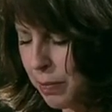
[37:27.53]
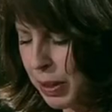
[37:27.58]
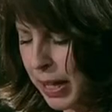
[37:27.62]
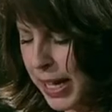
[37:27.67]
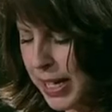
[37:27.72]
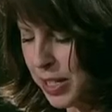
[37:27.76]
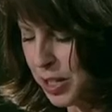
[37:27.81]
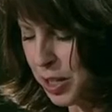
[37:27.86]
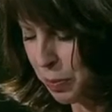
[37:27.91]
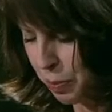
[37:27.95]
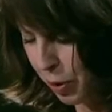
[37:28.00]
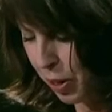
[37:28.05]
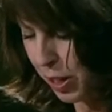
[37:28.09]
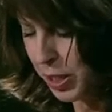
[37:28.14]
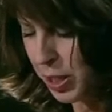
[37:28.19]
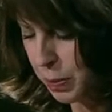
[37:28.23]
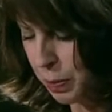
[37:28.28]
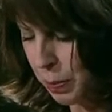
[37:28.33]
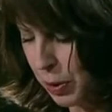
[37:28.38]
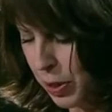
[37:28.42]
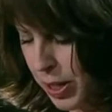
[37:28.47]
plans to
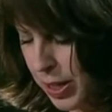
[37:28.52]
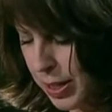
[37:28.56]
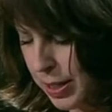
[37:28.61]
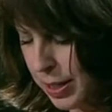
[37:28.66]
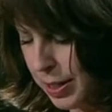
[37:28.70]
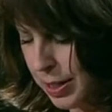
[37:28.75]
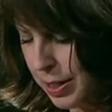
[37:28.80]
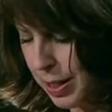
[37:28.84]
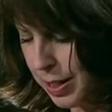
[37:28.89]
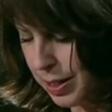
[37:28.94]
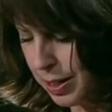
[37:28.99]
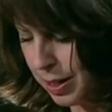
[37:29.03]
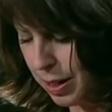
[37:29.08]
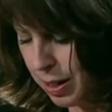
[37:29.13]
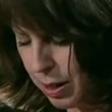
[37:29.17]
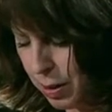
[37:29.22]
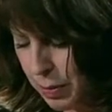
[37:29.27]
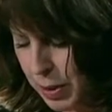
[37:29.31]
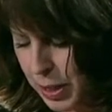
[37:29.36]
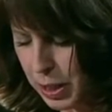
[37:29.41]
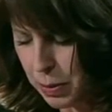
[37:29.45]
prosper us and not to
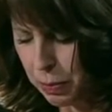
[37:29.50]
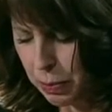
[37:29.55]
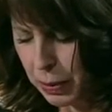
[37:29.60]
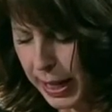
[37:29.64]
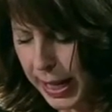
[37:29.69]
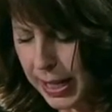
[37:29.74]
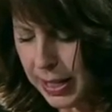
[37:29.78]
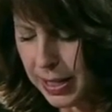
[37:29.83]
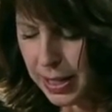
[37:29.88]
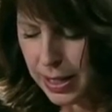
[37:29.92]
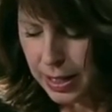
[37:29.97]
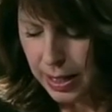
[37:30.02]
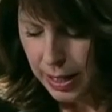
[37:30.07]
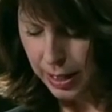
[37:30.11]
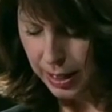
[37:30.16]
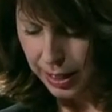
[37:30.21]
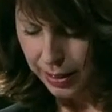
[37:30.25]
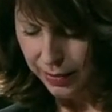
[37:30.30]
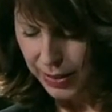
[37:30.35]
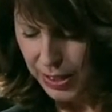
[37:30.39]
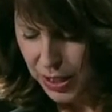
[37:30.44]
harm us, plans to
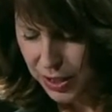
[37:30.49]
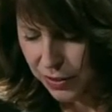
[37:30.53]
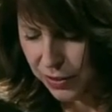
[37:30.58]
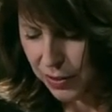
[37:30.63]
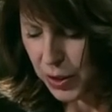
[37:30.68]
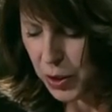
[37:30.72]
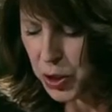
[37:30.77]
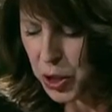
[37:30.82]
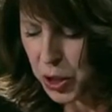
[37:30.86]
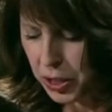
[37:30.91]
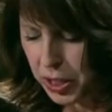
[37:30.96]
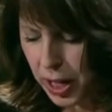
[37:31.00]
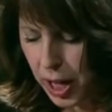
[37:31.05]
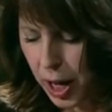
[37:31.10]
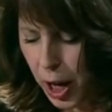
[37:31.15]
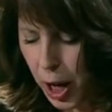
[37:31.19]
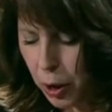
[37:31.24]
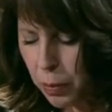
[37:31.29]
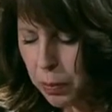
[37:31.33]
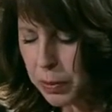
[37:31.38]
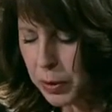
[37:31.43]
give us a future and a
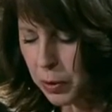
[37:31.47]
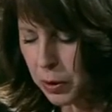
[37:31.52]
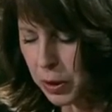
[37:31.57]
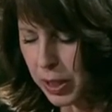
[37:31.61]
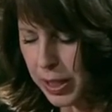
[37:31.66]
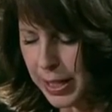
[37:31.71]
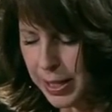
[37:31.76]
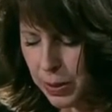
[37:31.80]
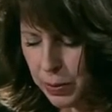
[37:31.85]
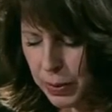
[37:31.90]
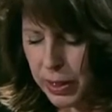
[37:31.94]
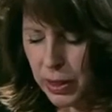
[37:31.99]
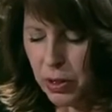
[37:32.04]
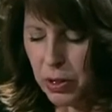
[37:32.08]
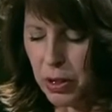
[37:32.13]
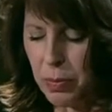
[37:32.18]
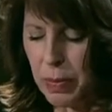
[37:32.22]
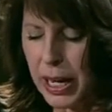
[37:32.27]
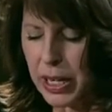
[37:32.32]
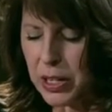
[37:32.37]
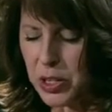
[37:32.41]
hope, Lord, as we
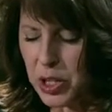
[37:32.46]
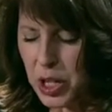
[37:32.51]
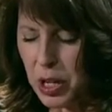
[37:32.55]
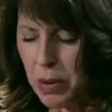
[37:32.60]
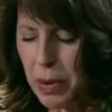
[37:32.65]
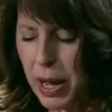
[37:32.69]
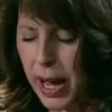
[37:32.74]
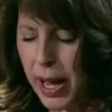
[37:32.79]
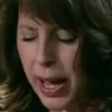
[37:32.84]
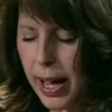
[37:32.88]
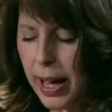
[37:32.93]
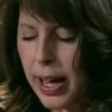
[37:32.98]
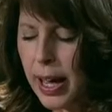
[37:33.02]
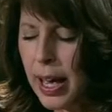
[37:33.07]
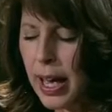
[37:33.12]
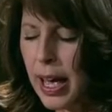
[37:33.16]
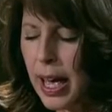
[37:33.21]
learn about in Jeremiah.